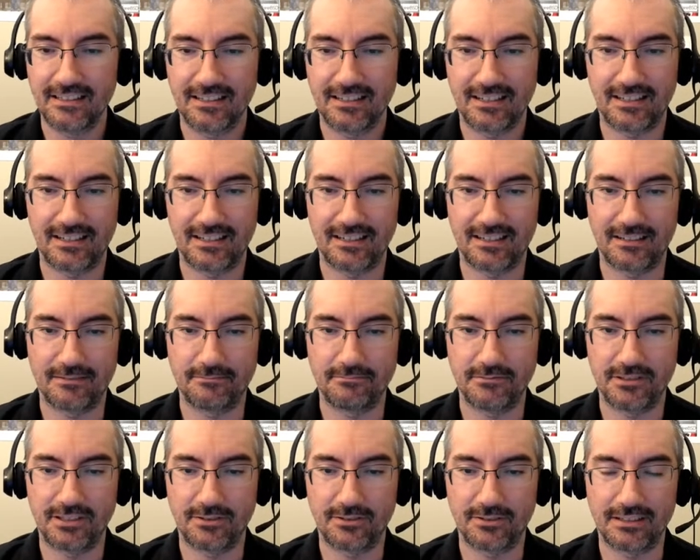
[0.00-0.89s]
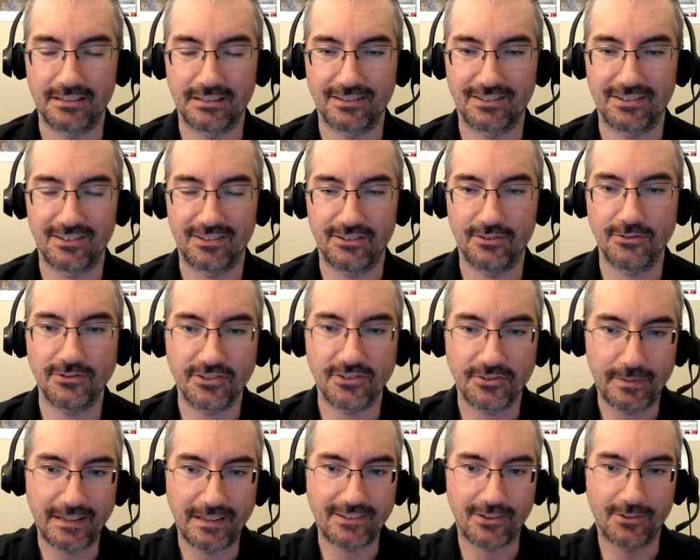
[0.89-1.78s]
This user
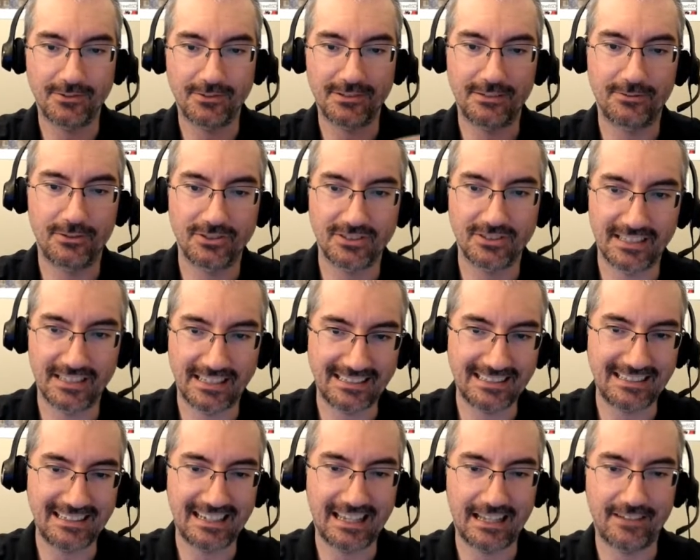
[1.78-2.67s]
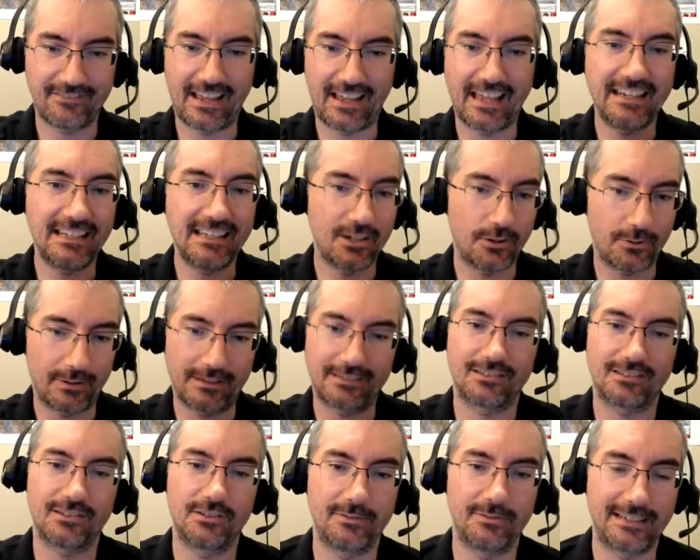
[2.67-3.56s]
space only version that didn't have any OS
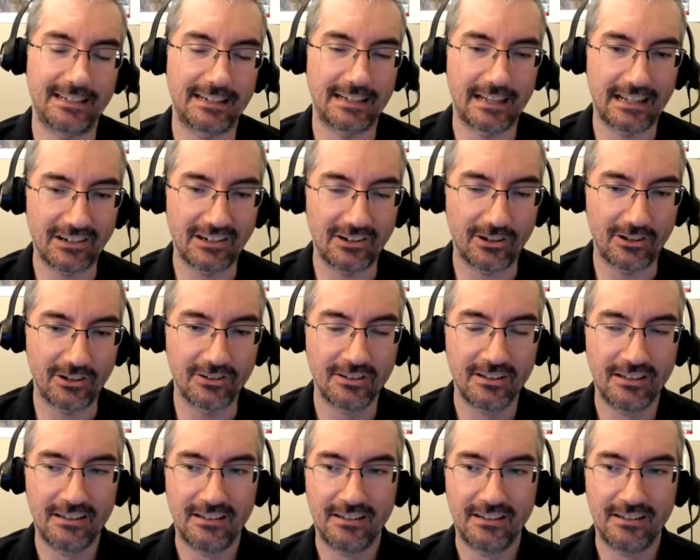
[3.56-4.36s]
glue in it at all,